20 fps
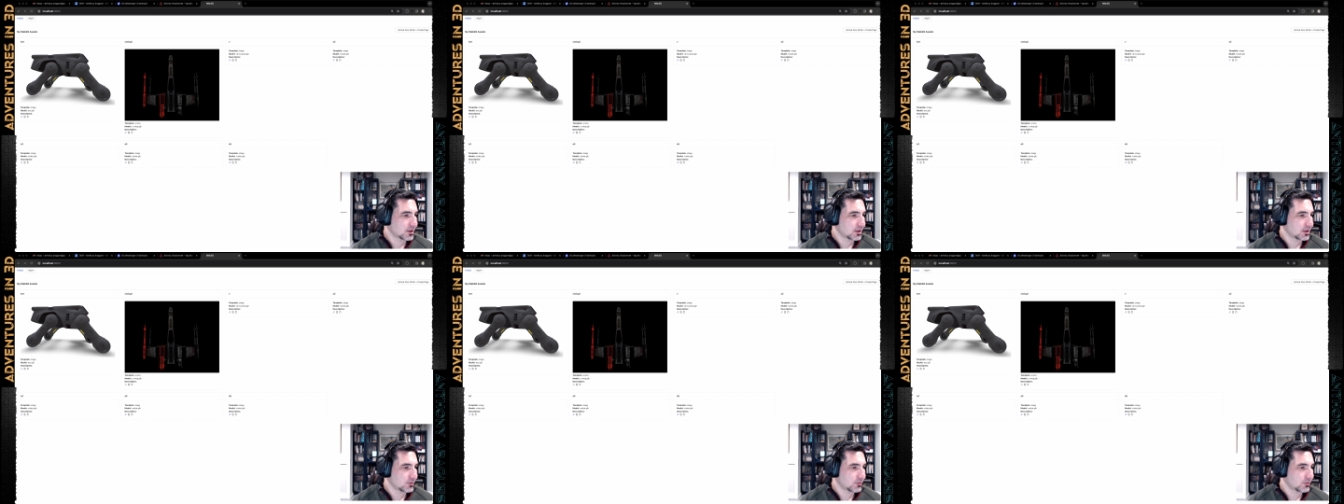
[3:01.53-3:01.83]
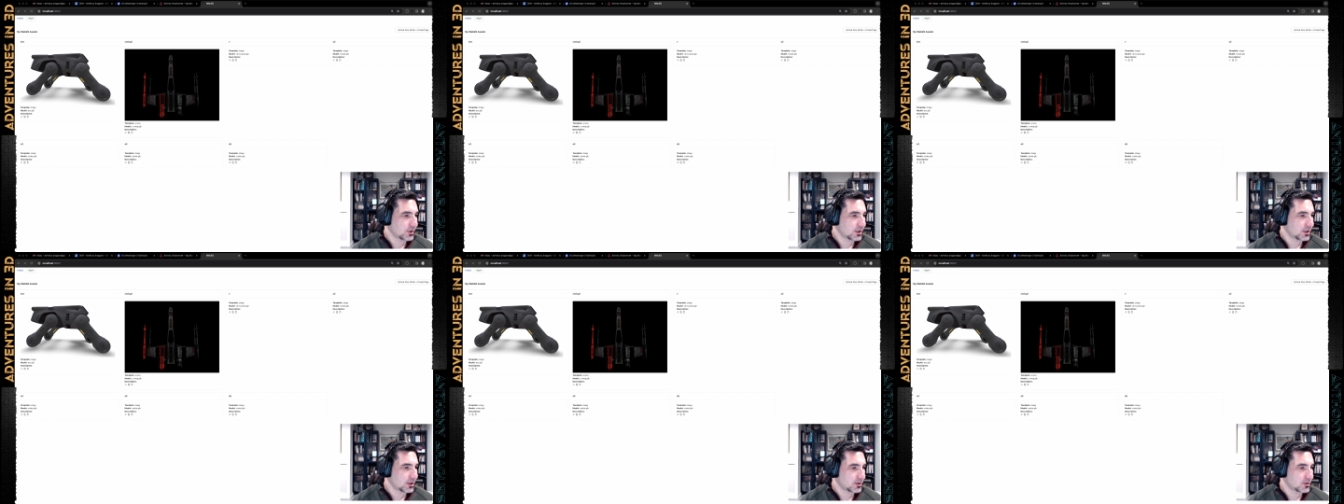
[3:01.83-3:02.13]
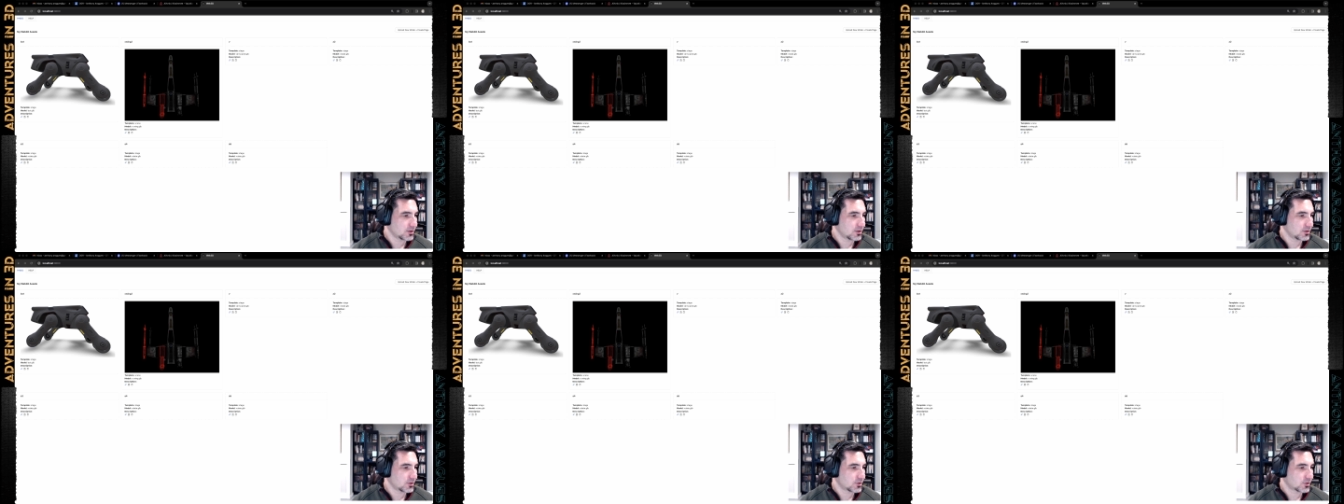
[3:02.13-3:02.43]
when
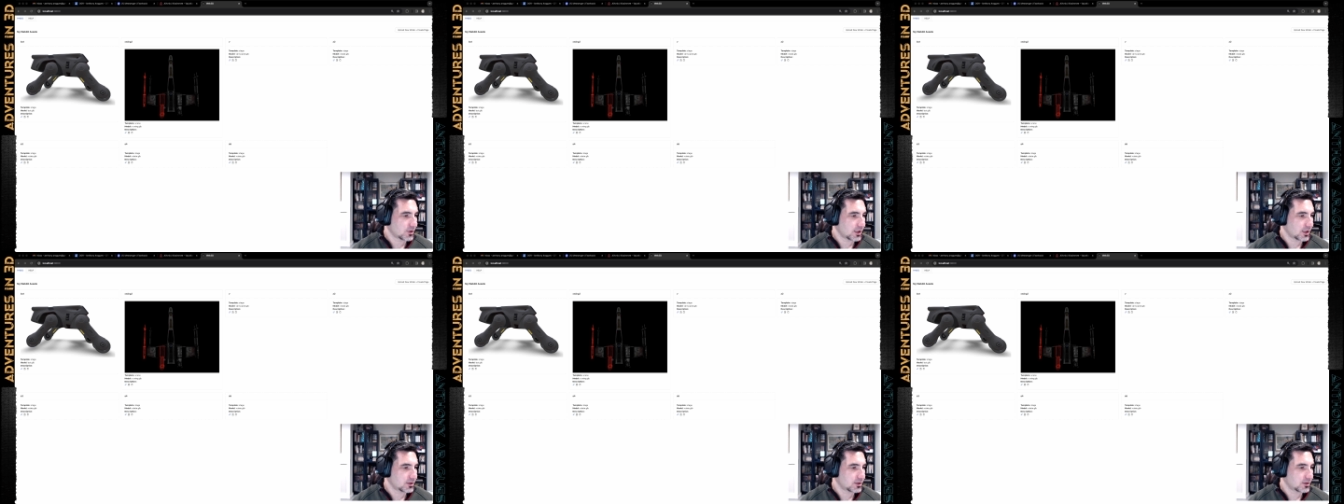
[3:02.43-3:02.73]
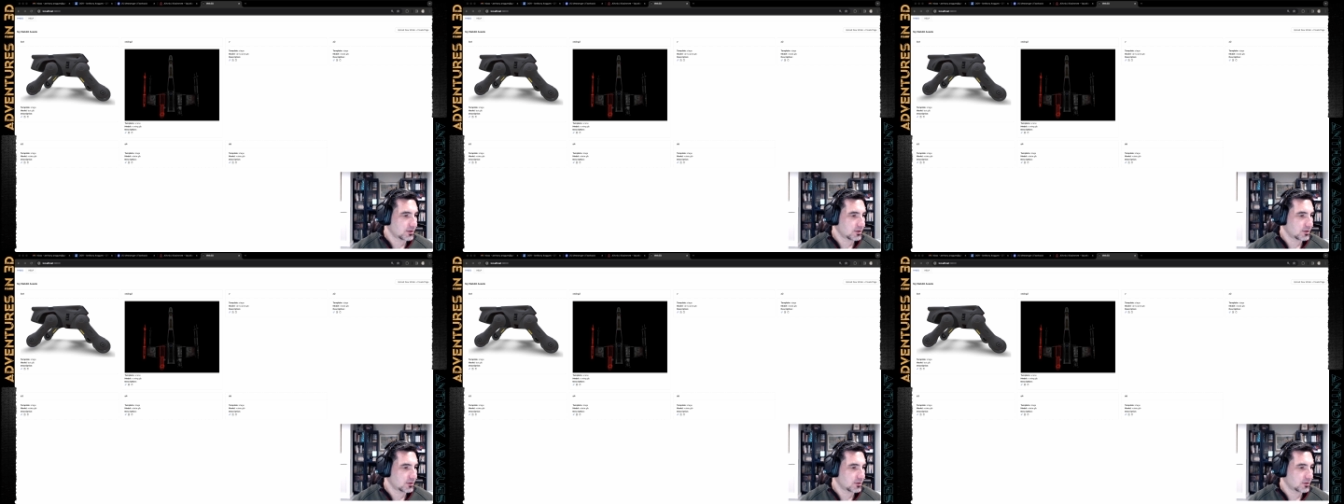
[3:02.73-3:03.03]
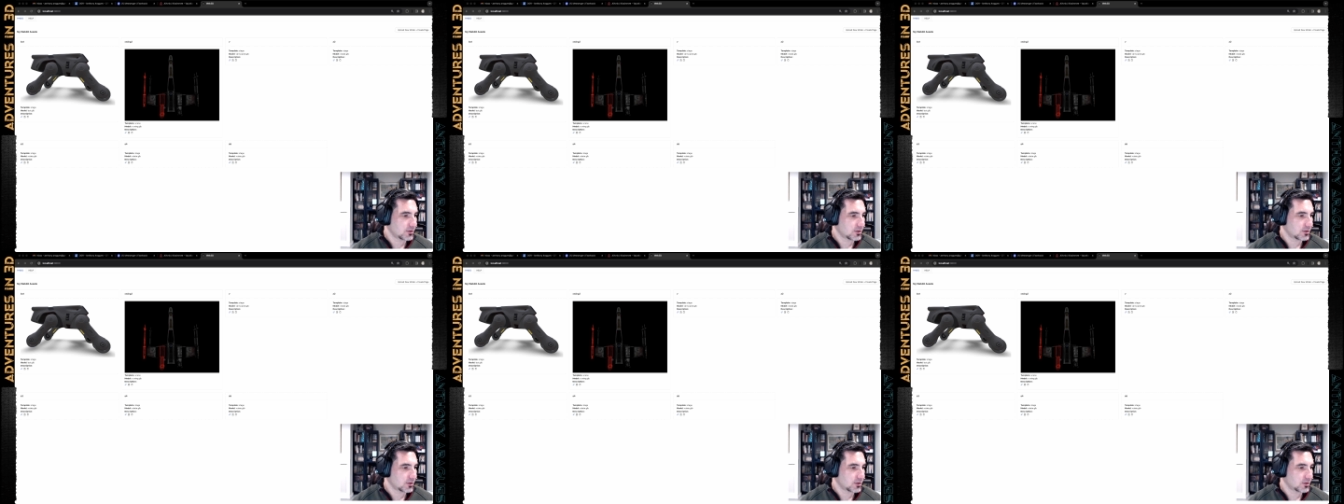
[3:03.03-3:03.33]
you try to
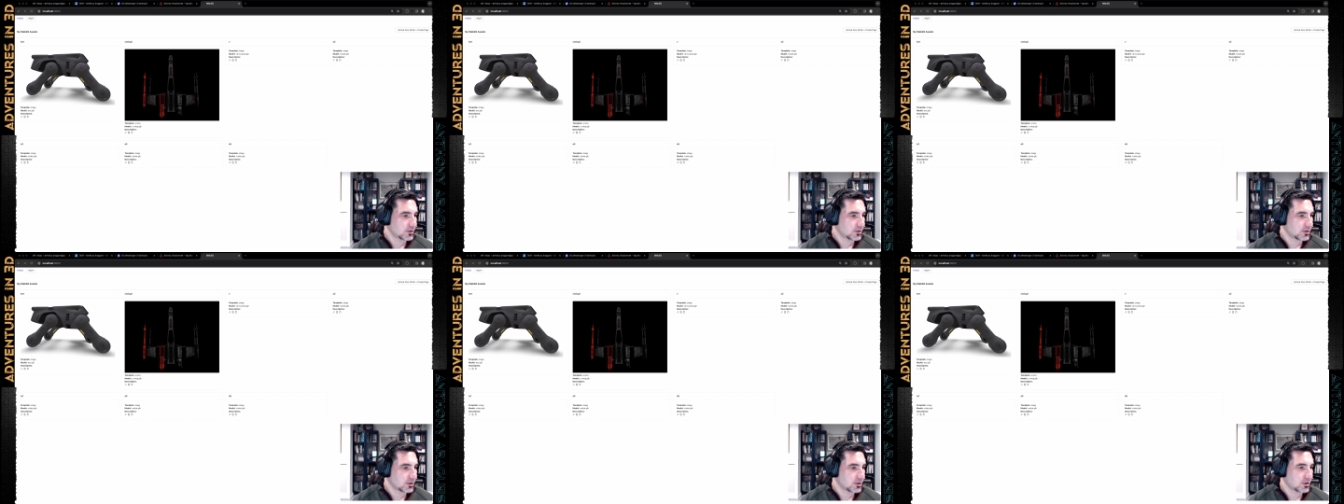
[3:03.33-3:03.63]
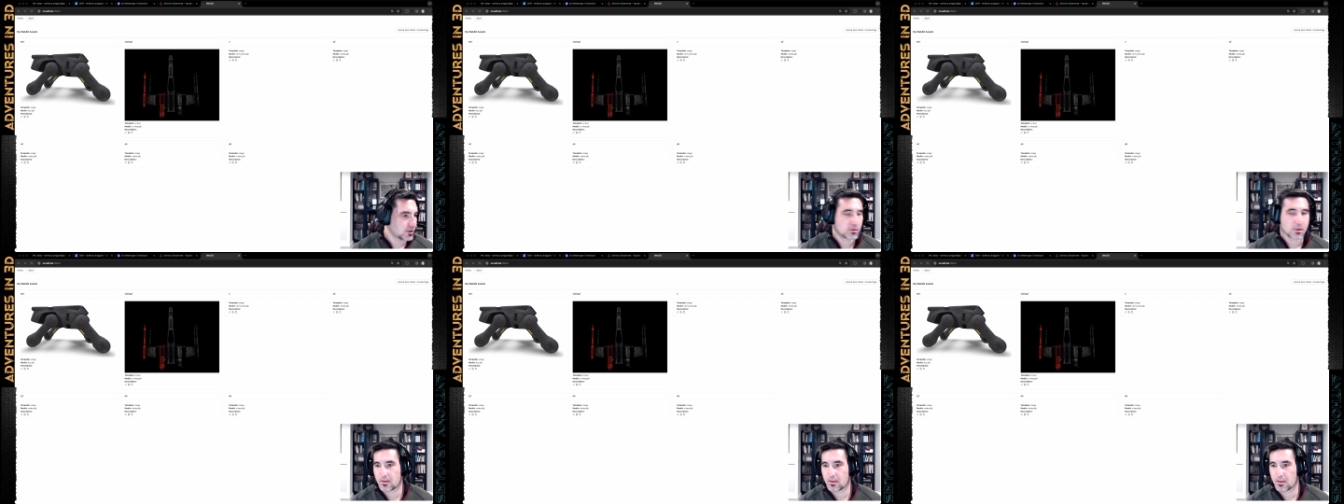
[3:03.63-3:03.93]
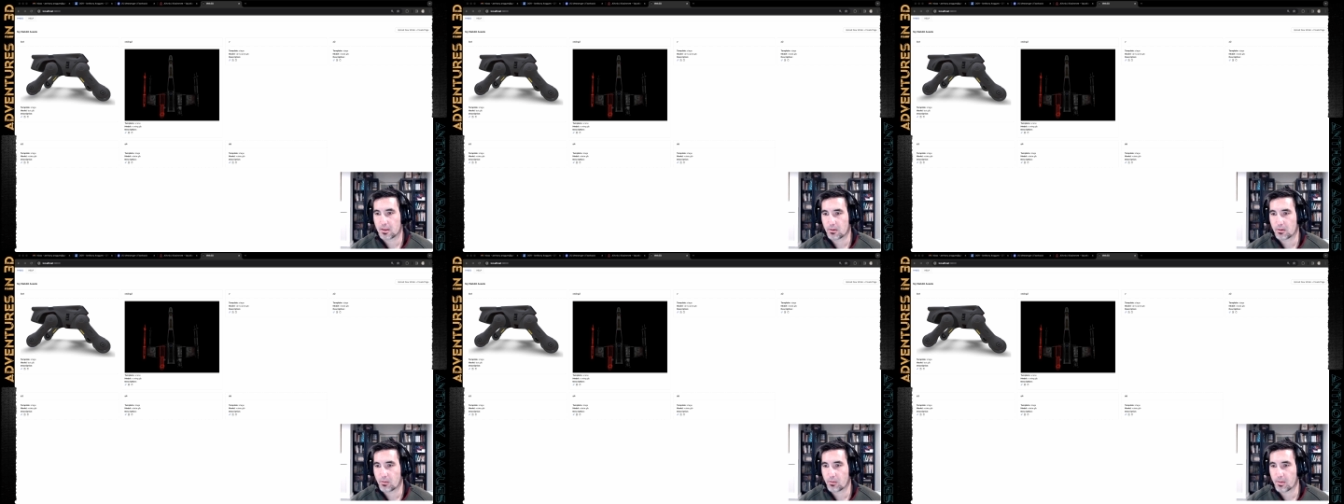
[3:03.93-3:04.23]
use it
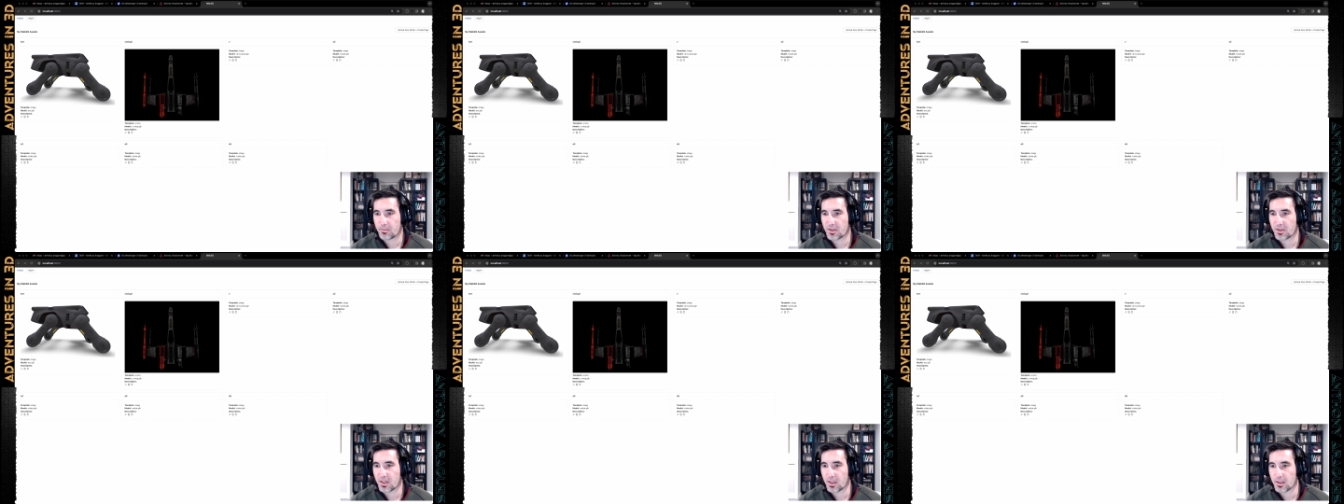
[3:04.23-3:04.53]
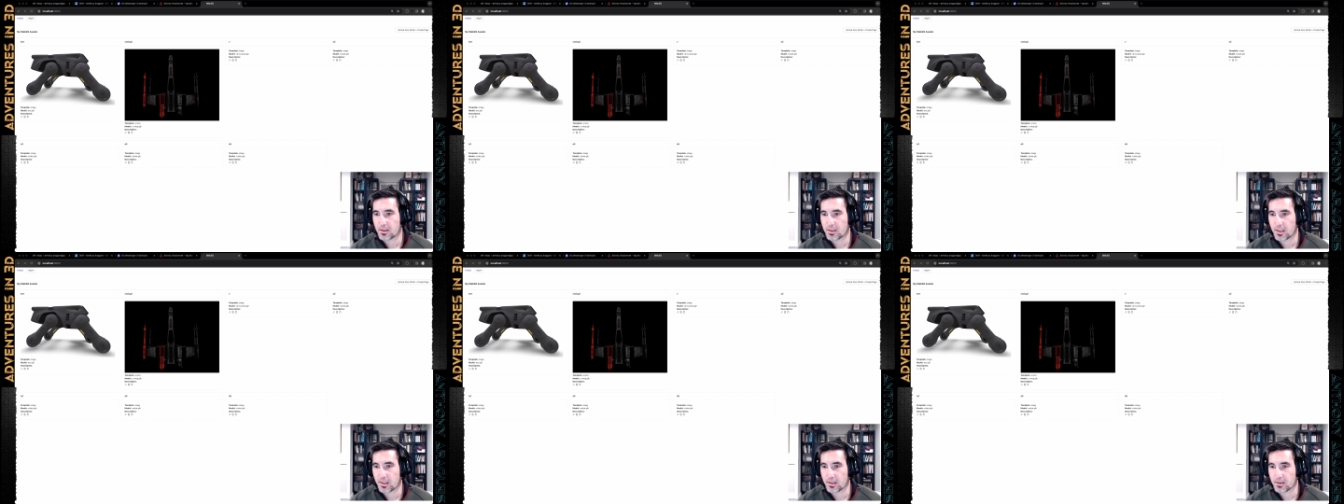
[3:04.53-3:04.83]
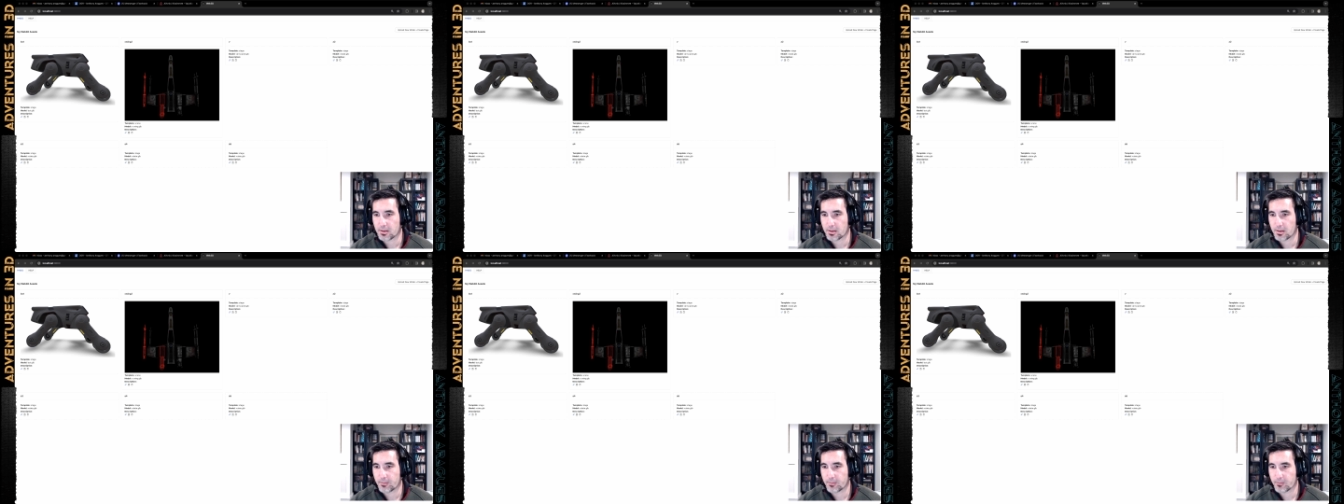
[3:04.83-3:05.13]
in a web
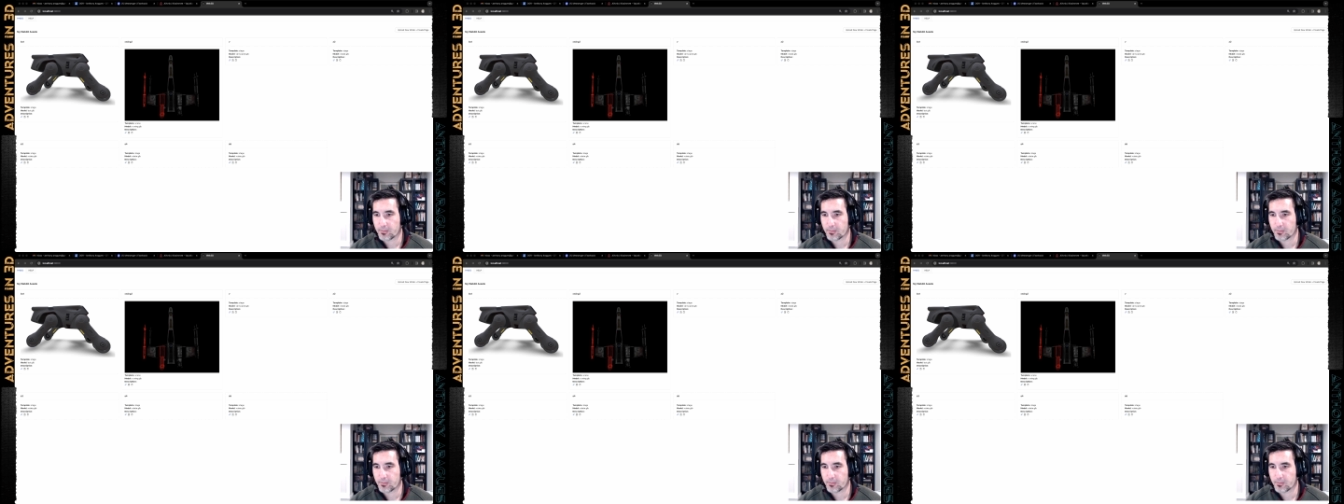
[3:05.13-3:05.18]
context.